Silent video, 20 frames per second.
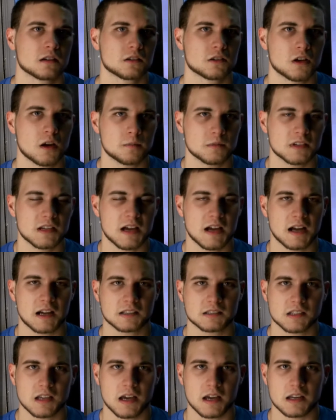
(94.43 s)
carbon
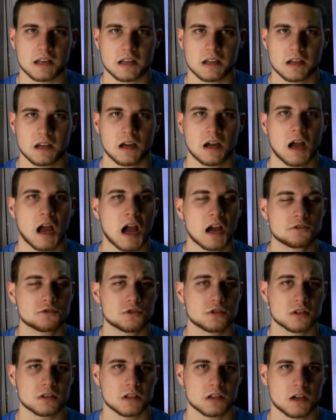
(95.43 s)
dioxide,
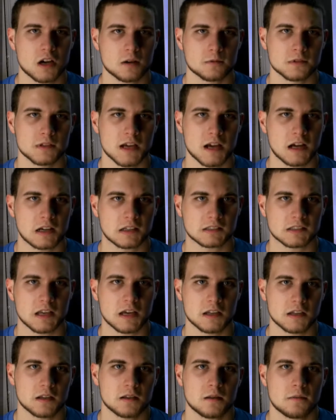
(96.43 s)
hydrogen and carbon dioxide,